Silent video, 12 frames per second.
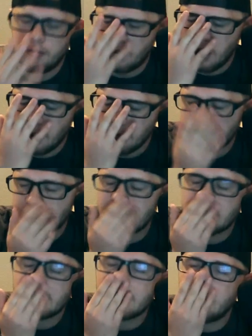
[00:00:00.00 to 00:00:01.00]
Probably
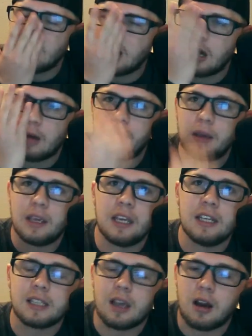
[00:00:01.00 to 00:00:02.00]
since the Big
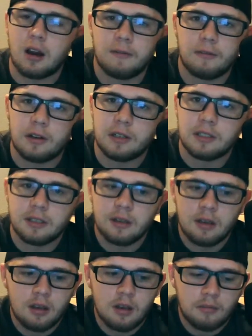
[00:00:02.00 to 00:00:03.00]
East Conference
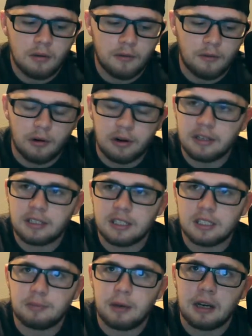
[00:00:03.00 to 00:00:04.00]
before it
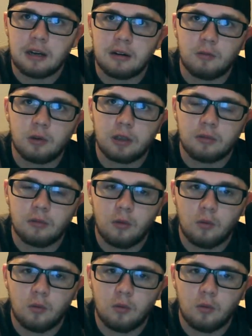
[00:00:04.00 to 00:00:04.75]
disbanded with